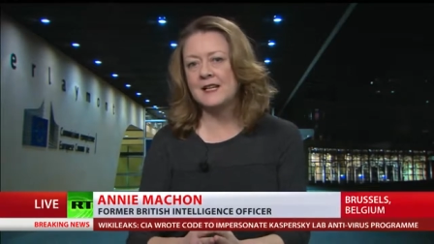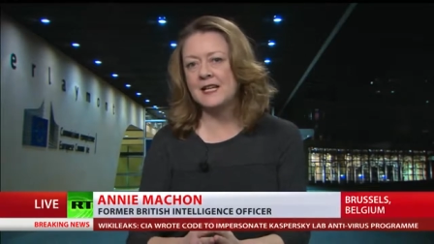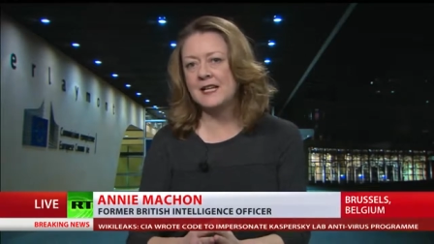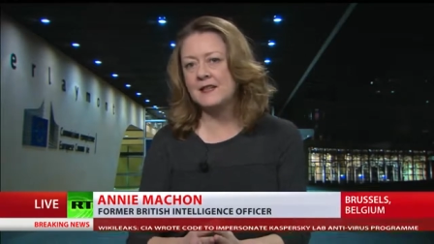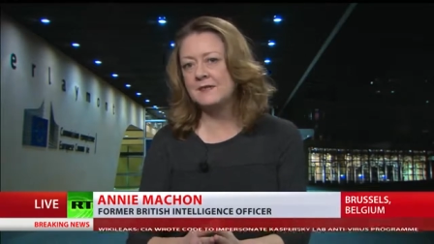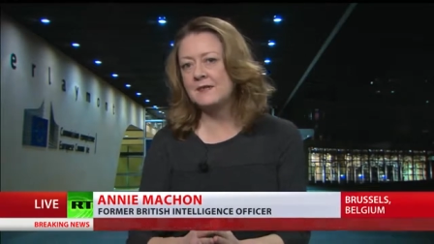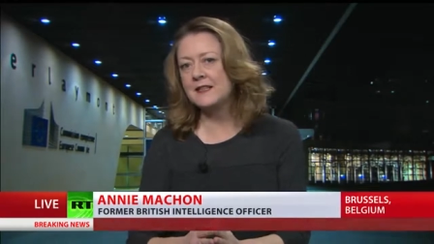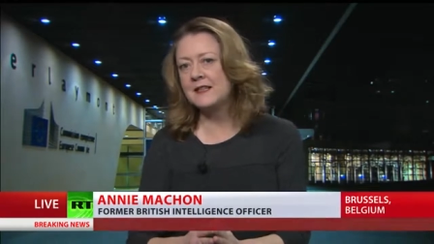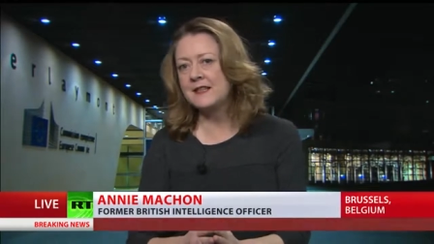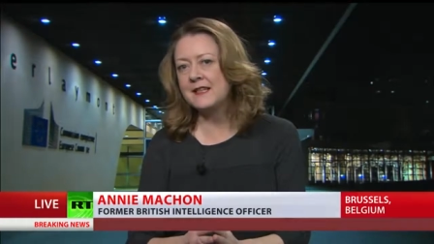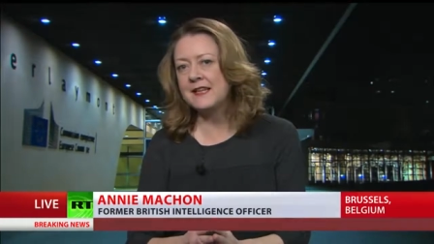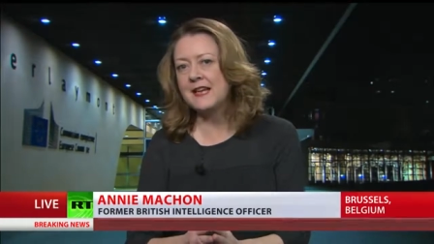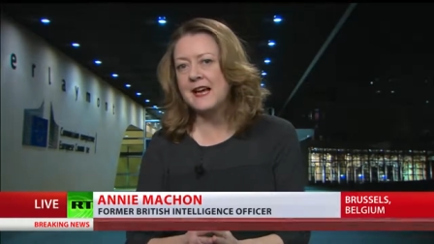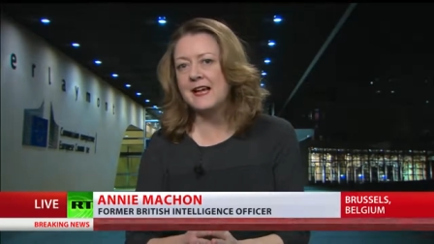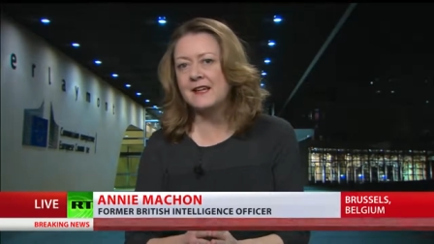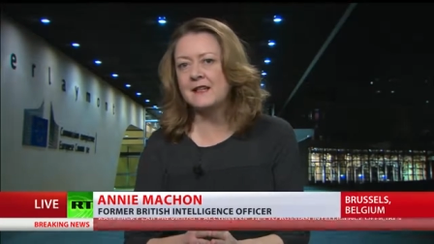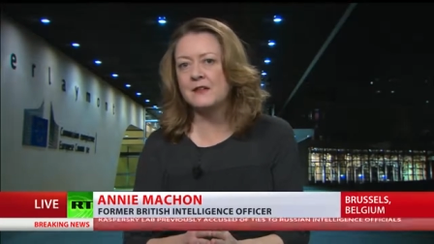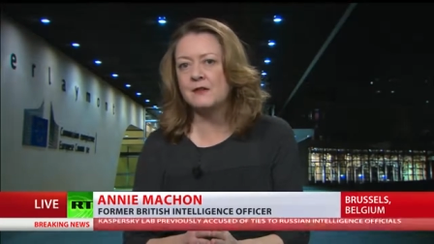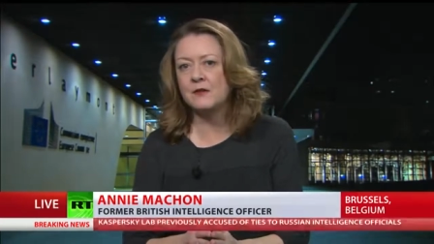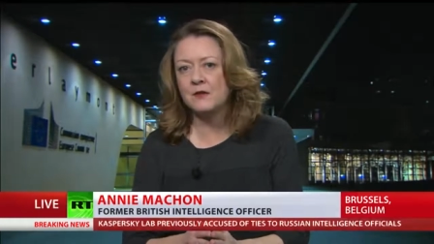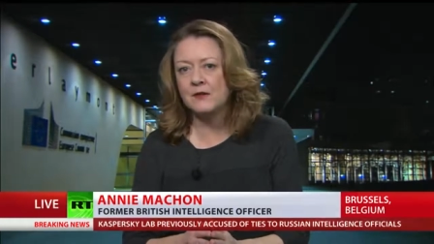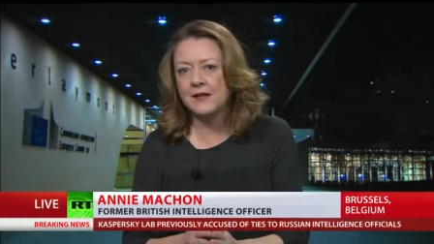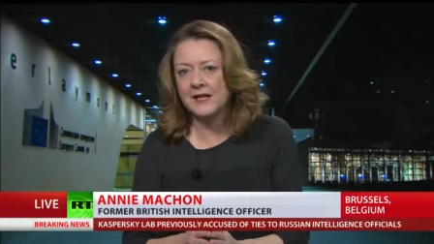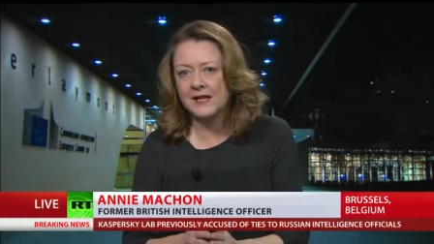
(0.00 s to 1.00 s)
even in the
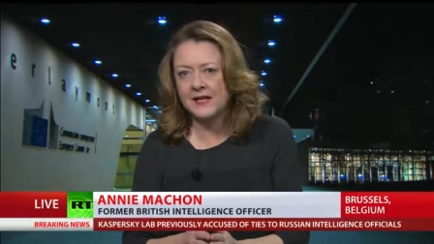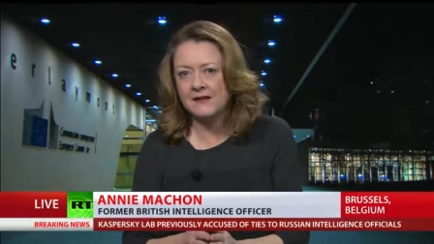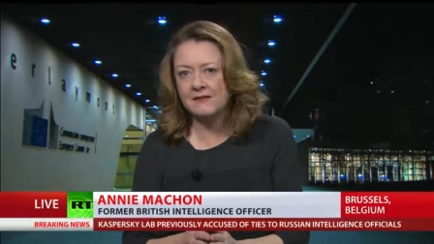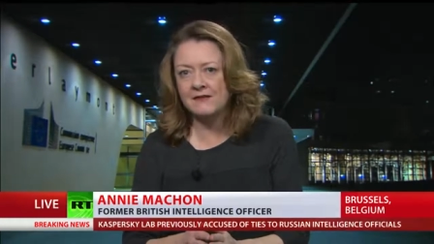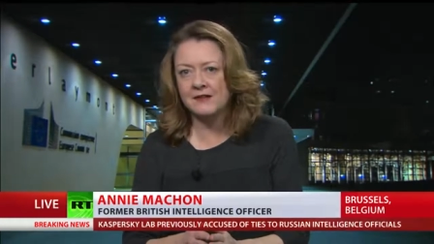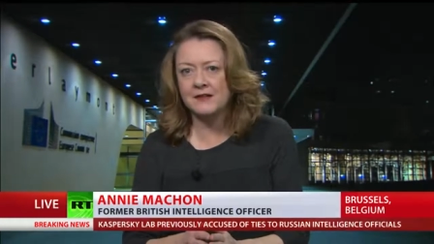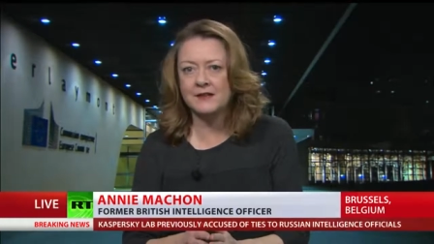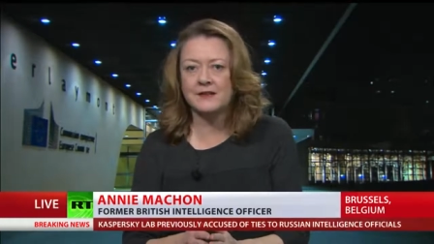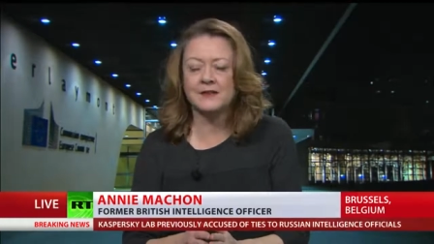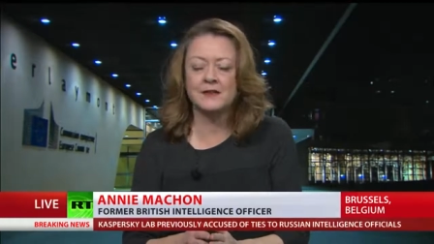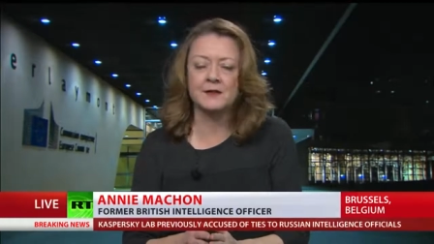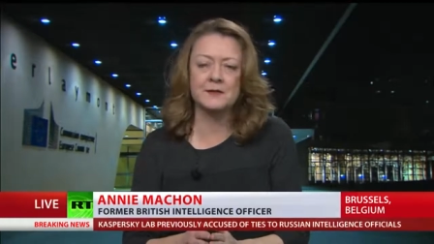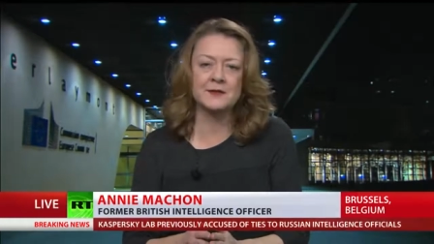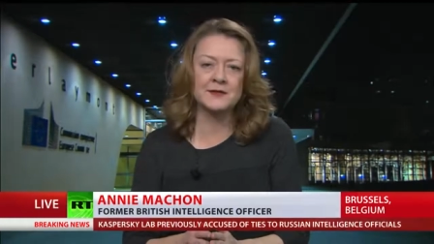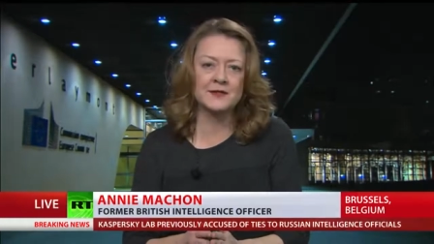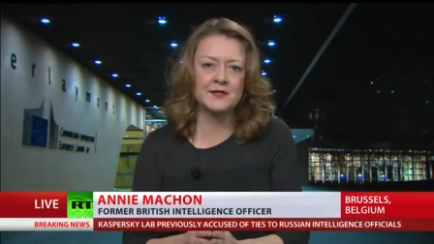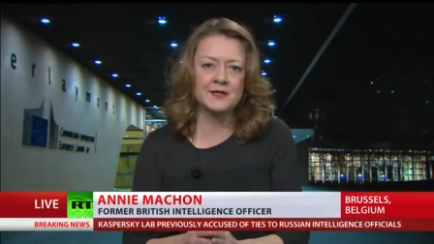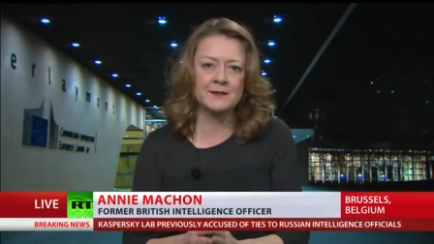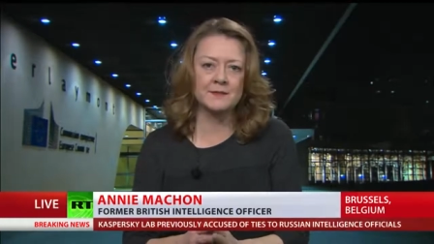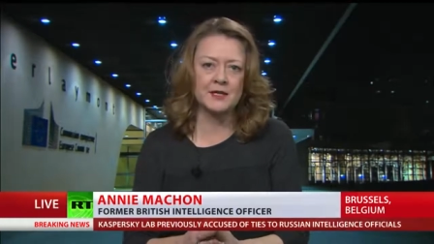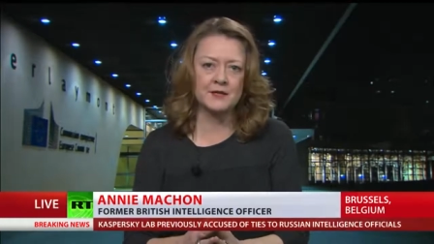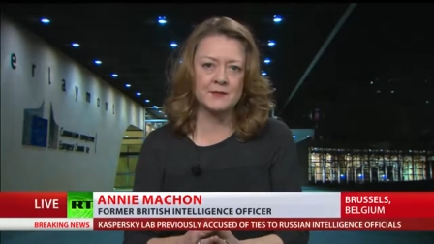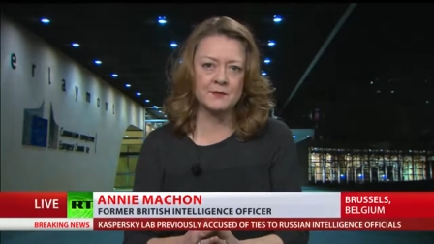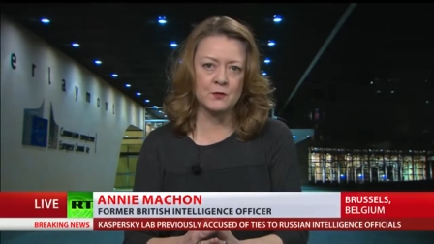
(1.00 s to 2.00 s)
analogue era. It was
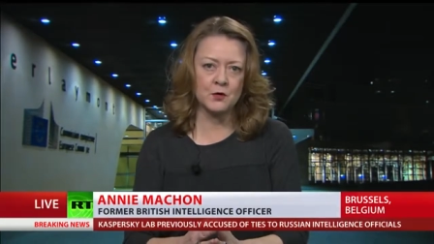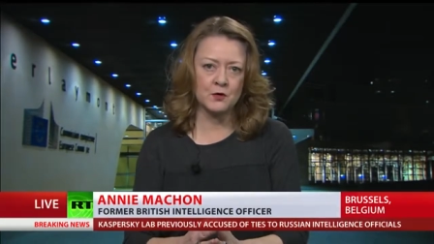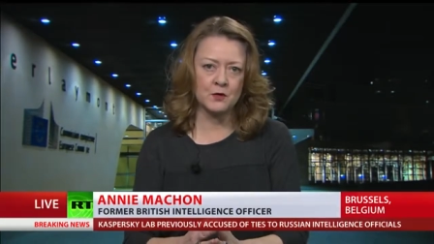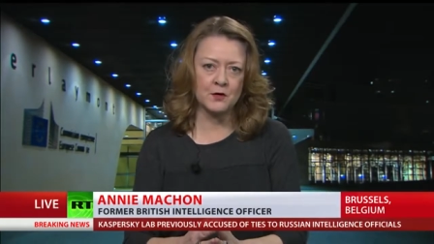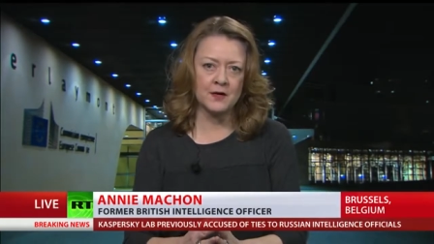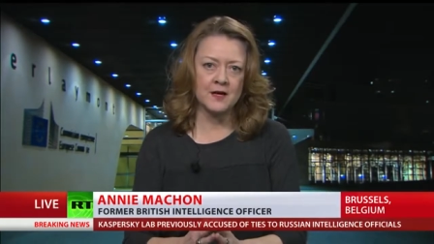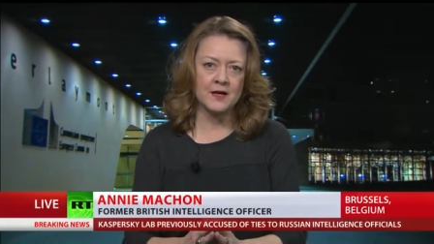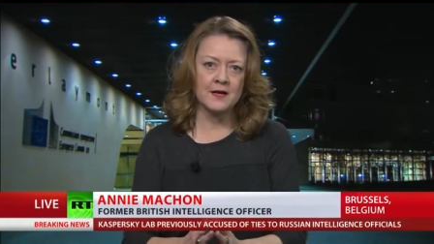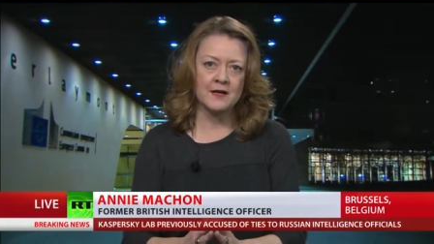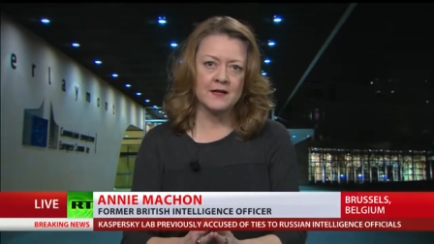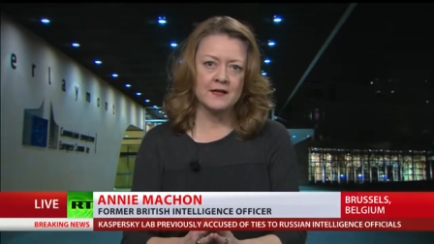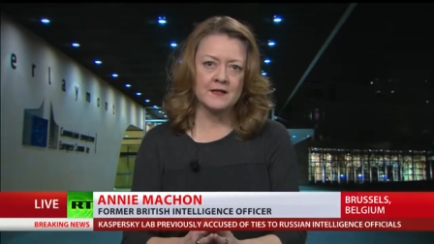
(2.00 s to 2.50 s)
just much more